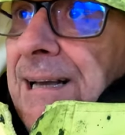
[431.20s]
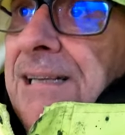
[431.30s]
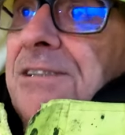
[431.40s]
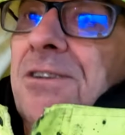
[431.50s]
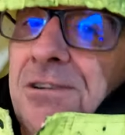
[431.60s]

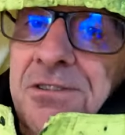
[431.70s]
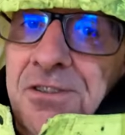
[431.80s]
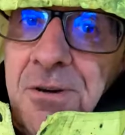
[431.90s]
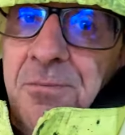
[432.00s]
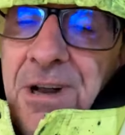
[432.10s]
it's not
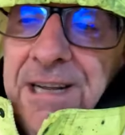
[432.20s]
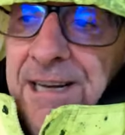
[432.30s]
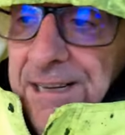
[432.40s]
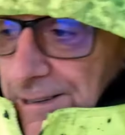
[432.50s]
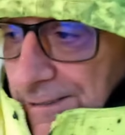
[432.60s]
stopped
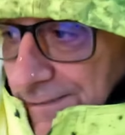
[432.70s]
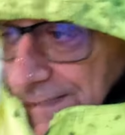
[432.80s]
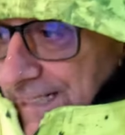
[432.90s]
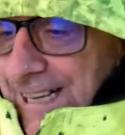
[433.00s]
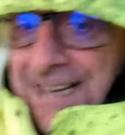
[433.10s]
raining
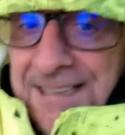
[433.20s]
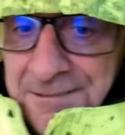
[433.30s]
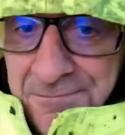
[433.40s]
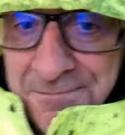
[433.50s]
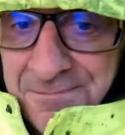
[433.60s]
again.